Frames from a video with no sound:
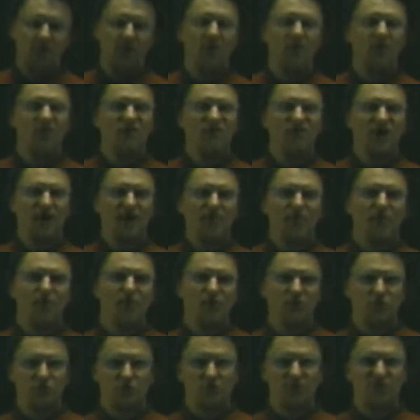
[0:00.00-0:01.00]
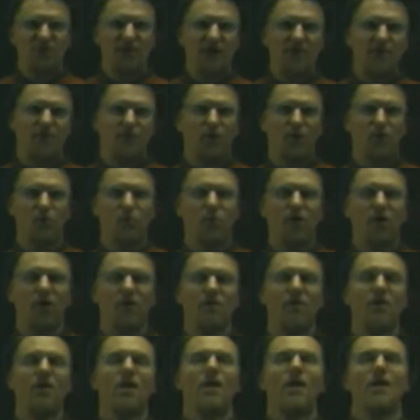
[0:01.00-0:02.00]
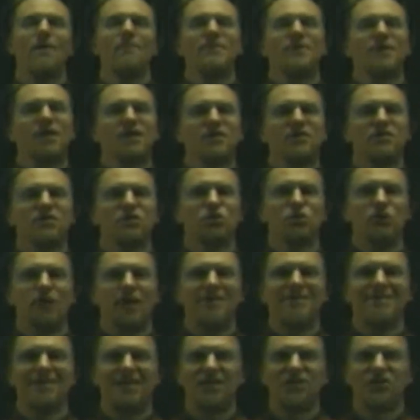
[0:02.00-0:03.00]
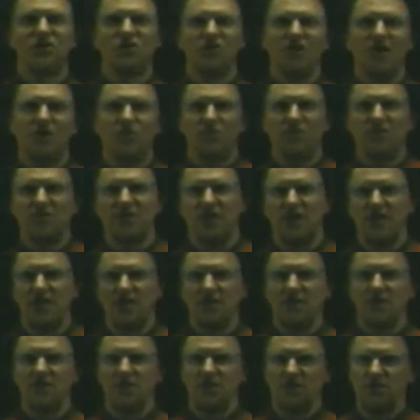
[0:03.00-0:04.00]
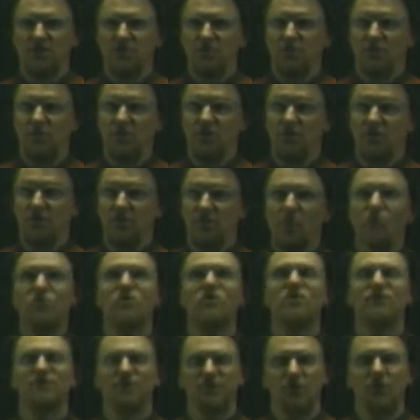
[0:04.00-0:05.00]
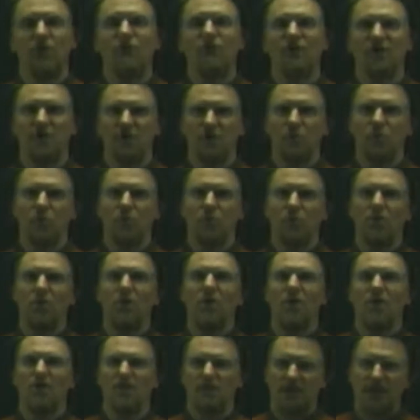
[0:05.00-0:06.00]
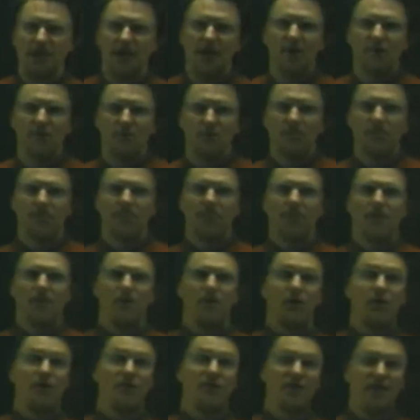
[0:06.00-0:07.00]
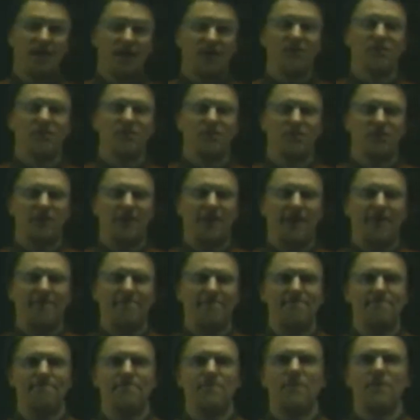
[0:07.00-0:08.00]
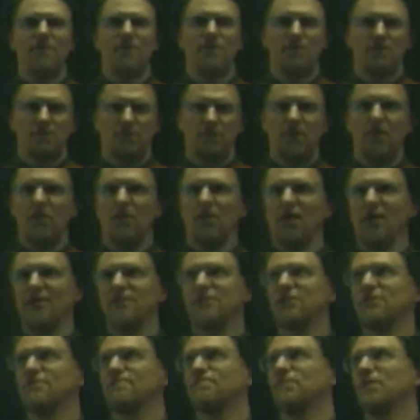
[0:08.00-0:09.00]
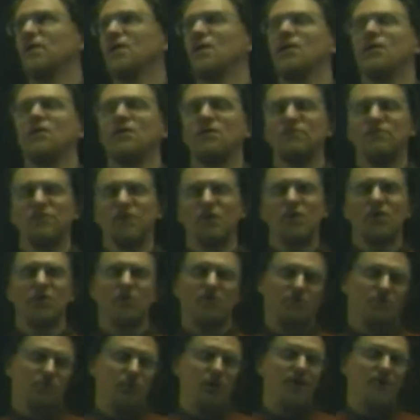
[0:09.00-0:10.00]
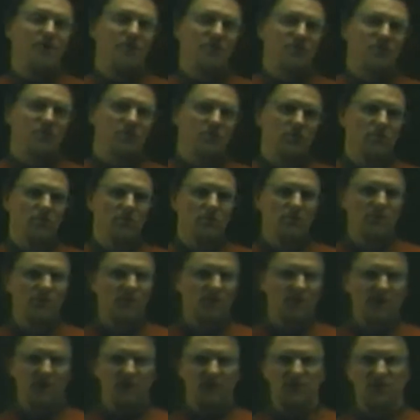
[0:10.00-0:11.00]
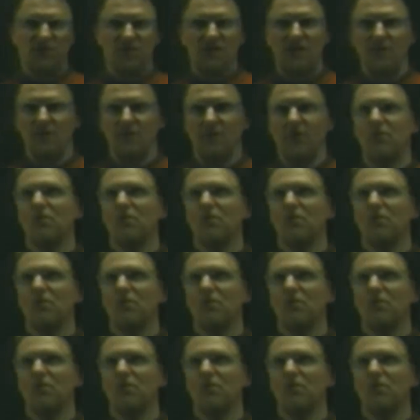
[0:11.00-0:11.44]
5.2 and 5.1, because the translations, I would say, is really the most difficult thing you will encounter on the next exam. Nonetheless, the premise here, the very first statement,